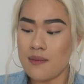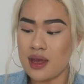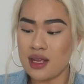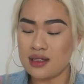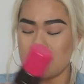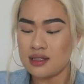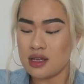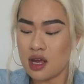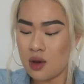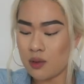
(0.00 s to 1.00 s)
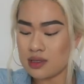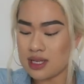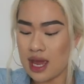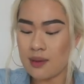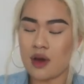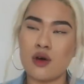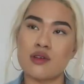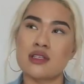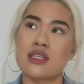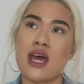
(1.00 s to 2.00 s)
I mean, what day am I
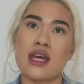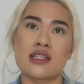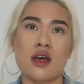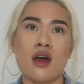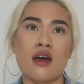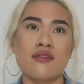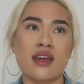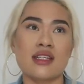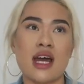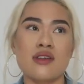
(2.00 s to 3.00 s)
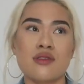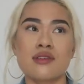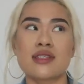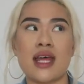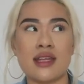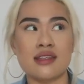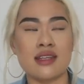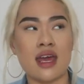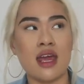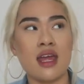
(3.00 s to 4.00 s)
on today? So I fake tanned on
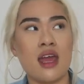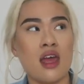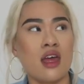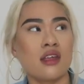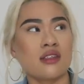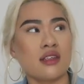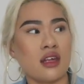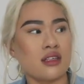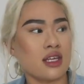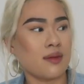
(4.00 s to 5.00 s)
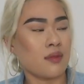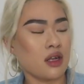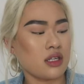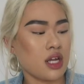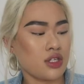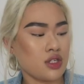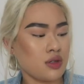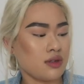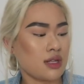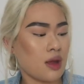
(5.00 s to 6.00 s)
Saturday, Sunday, Monday,
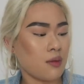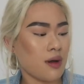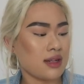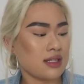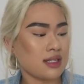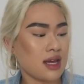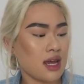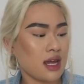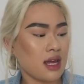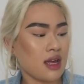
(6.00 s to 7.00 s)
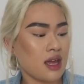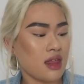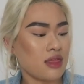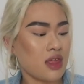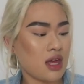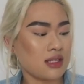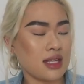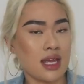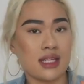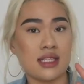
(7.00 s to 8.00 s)
Tuesday, Wednesday,
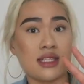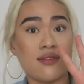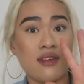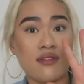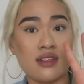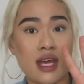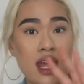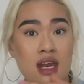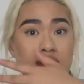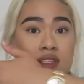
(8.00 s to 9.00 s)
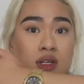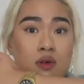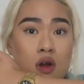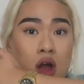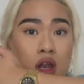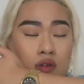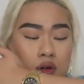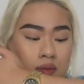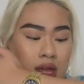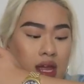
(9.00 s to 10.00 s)
Thursday. This is the fifth day and I've still got
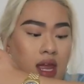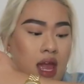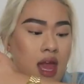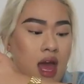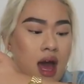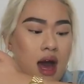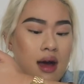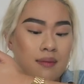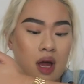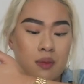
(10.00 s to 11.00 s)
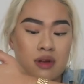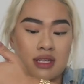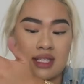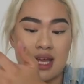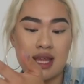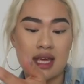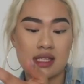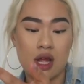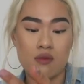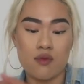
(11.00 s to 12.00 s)
colour on me. Um, I wouldn't say that
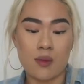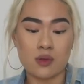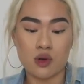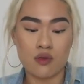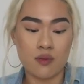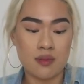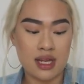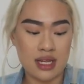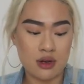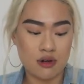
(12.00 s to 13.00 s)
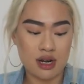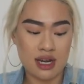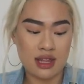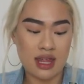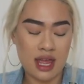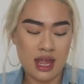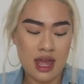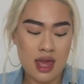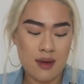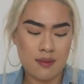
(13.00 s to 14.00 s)
it's like rubbed off completely or anything,
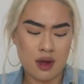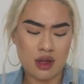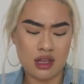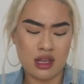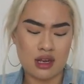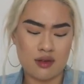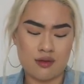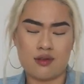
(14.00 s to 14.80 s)
but you,